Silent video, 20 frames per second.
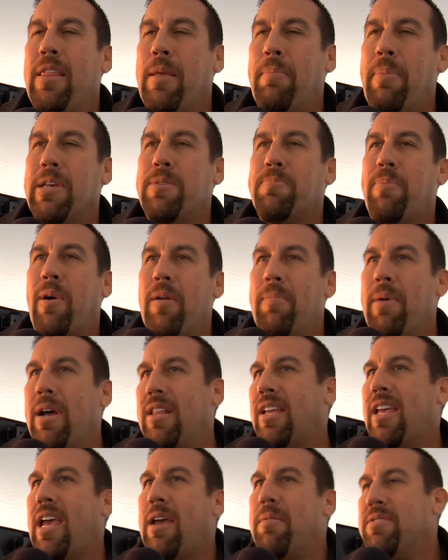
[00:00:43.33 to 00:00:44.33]
the best part
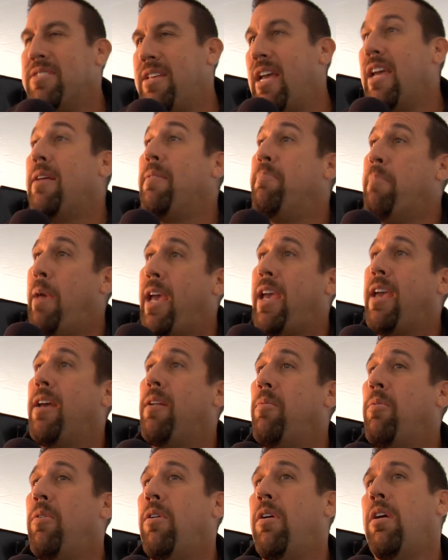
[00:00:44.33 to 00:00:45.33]
about the game is they can make
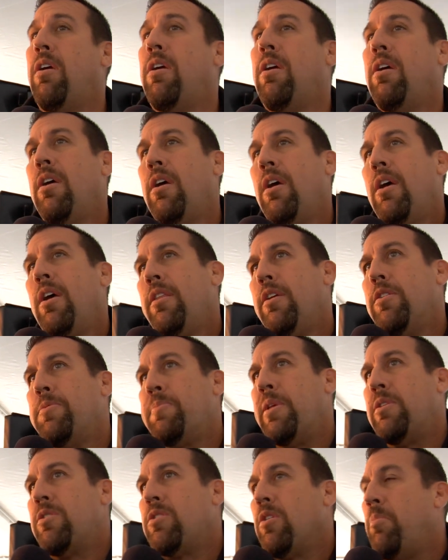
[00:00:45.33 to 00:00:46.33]
it where there's
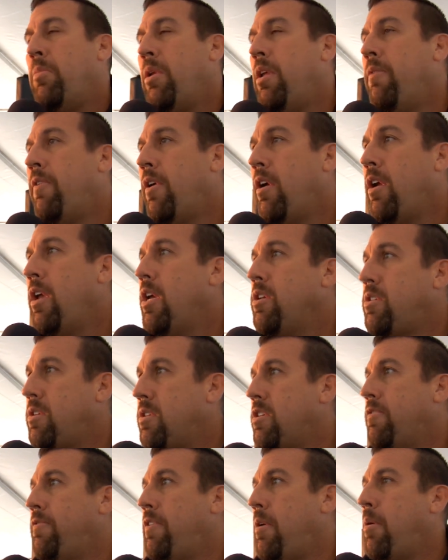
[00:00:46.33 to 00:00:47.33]
been so many
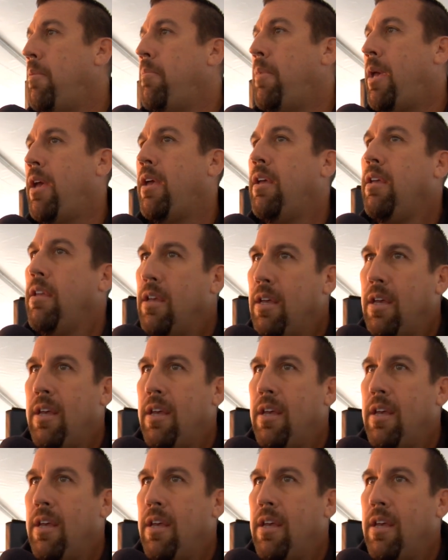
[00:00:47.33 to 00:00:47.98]
variations of MMA